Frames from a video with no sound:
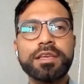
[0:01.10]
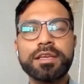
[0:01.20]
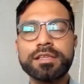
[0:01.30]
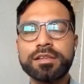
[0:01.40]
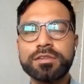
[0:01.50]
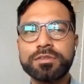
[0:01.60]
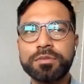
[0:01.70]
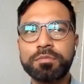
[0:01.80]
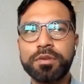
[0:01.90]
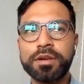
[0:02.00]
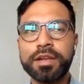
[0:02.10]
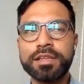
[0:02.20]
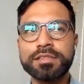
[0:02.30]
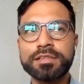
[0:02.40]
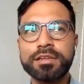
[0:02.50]
which I think is also
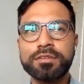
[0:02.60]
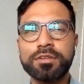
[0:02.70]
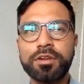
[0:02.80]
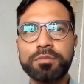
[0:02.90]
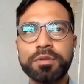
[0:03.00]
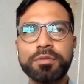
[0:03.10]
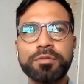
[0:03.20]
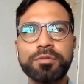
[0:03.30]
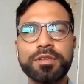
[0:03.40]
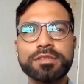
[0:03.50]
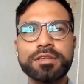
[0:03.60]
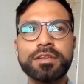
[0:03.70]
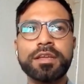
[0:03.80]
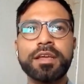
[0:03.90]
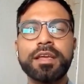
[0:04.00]
important as to a lot of people who
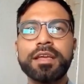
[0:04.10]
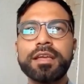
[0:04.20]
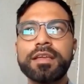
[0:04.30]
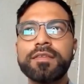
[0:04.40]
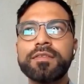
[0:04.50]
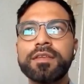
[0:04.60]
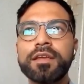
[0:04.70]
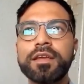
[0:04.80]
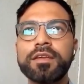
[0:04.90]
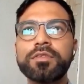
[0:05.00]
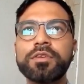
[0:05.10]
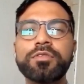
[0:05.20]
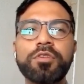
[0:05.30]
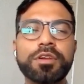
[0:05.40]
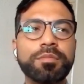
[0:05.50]
listen, is so
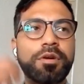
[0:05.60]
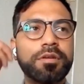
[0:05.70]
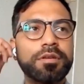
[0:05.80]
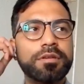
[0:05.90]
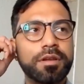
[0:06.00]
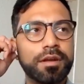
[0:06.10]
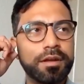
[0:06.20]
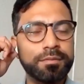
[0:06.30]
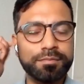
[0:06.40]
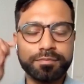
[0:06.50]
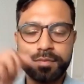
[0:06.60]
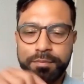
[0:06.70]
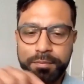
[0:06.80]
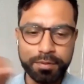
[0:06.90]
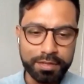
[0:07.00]
you talked about
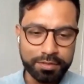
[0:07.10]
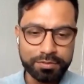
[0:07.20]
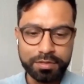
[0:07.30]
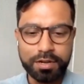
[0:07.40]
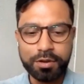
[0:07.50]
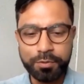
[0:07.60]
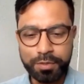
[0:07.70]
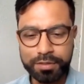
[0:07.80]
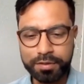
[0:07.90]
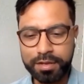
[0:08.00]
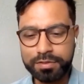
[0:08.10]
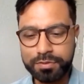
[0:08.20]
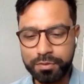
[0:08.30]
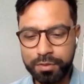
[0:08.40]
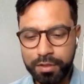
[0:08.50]
the people that you surround with,
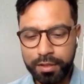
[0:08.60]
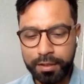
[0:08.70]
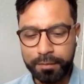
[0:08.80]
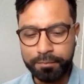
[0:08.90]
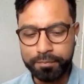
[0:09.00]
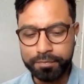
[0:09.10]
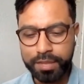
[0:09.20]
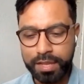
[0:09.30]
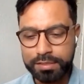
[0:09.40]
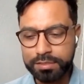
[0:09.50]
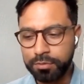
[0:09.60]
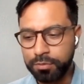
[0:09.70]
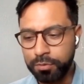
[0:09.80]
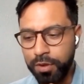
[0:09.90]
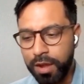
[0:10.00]
right? So as
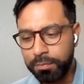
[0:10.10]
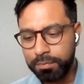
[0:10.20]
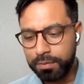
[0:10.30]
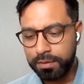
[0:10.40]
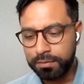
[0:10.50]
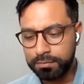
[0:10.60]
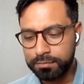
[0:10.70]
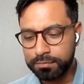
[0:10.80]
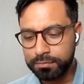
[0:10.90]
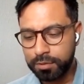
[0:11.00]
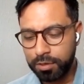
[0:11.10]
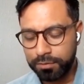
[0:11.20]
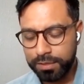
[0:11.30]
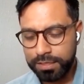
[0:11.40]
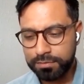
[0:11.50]
you grew up,
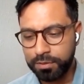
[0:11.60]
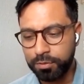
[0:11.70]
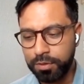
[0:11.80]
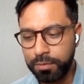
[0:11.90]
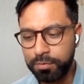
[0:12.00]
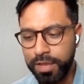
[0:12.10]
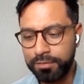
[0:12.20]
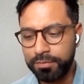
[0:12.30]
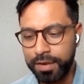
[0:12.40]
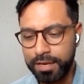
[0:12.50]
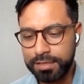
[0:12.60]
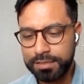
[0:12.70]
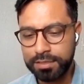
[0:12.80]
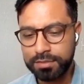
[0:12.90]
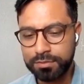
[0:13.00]
all of us, we grew up, we have
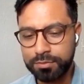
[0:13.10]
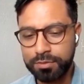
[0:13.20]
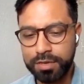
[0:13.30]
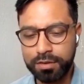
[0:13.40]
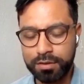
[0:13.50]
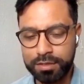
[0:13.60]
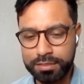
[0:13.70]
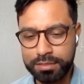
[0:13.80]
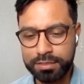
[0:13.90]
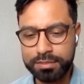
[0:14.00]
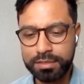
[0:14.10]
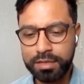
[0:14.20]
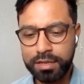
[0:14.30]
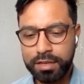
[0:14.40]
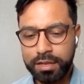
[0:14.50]
friends in school and
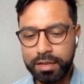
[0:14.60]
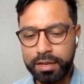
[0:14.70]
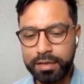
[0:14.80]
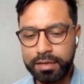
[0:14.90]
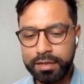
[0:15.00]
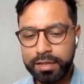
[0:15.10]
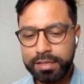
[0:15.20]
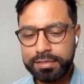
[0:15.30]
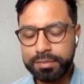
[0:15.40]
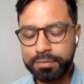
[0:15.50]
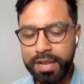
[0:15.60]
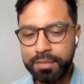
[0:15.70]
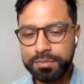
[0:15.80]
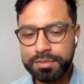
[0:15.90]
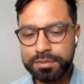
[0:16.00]
colleges, and
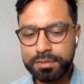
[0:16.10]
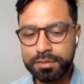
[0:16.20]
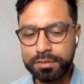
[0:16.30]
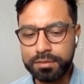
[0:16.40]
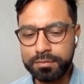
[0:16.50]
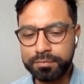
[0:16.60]
sometimes